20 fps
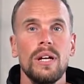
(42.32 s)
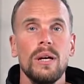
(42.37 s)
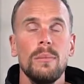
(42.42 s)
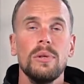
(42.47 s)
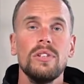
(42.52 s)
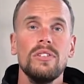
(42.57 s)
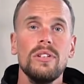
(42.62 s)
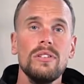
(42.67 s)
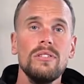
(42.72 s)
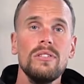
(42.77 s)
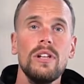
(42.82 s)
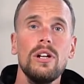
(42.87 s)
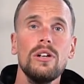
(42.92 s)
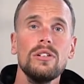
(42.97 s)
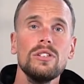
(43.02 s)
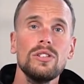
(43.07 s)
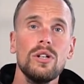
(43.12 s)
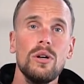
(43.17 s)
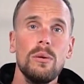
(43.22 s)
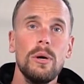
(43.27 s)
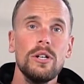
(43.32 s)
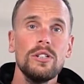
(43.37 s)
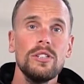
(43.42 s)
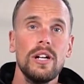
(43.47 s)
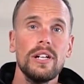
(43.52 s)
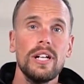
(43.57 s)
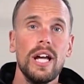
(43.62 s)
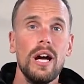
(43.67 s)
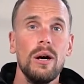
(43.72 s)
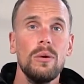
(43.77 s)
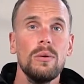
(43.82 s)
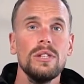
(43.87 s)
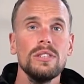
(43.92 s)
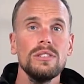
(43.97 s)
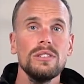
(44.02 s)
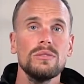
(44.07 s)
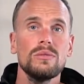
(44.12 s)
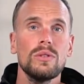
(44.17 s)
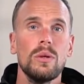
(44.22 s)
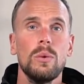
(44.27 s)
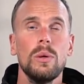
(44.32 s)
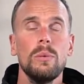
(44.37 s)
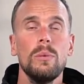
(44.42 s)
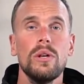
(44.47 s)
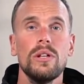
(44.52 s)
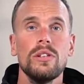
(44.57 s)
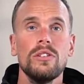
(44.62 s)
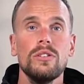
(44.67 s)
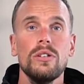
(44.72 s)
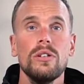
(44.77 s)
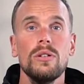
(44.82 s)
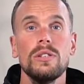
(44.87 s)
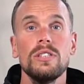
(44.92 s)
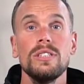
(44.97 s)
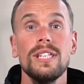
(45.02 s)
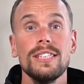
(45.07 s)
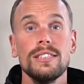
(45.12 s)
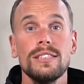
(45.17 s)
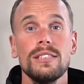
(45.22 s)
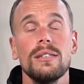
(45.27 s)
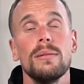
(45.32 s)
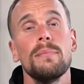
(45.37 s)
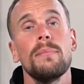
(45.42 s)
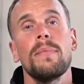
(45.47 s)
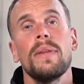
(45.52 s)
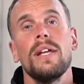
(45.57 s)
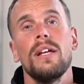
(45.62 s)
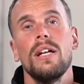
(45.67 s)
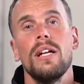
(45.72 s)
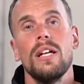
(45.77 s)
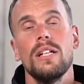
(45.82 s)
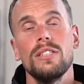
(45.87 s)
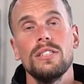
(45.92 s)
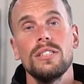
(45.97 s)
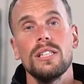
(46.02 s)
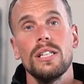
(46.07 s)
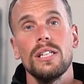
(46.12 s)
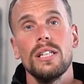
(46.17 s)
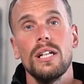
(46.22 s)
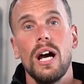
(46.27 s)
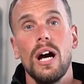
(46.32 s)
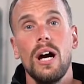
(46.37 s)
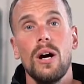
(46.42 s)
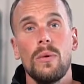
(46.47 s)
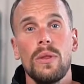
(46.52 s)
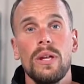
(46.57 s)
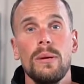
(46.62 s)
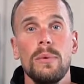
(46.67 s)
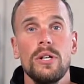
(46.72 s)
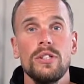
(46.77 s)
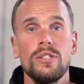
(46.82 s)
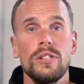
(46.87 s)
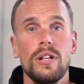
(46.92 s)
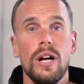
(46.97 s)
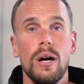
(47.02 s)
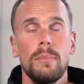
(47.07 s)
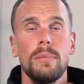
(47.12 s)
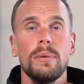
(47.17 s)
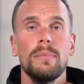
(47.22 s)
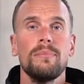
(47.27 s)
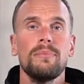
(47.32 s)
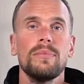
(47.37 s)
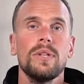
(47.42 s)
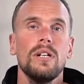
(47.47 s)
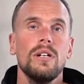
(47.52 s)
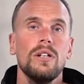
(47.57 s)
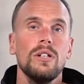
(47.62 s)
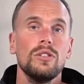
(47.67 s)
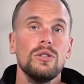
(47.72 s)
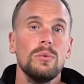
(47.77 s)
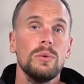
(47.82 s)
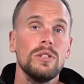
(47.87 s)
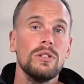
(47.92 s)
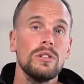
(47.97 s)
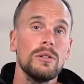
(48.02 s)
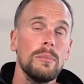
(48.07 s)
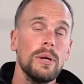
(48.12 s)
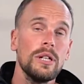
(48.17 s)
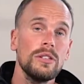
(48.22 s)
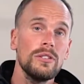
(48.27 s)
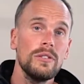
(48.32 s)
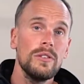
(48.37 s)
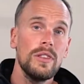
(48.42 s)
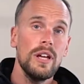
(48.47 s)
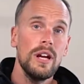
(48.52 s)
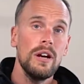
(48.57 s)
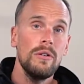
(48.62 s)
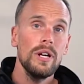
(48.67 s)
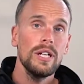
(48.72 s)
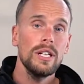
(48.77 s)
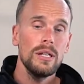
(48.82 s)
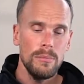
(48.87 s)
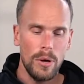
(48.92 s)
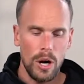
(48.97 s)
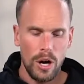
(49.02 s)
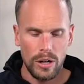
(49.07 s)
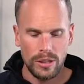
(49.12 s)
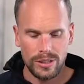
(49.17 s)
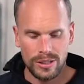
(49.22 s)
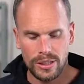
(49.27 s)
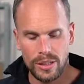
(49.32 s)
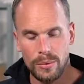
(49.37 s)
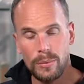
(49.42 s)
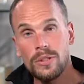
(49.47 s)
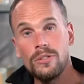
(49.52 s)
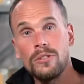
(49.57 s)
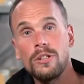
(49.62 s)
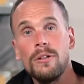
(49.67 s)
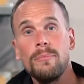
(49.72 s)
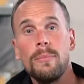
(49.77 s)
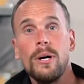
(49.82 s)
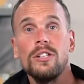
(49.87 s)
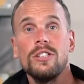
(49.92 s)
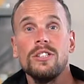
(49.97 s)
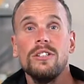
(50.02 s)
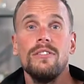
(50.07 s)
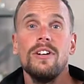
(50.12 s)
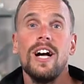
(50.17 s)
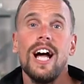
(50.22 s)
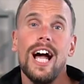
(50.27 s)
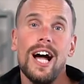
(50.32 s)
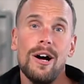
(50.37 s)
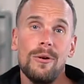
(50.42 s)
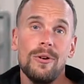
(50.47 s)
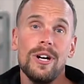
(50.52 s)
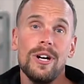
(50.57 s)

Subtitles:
But since they look so much like ours, we wanted to test them and see how they measured up. So we took a bunch of their wrecking bars and we took a bunch of our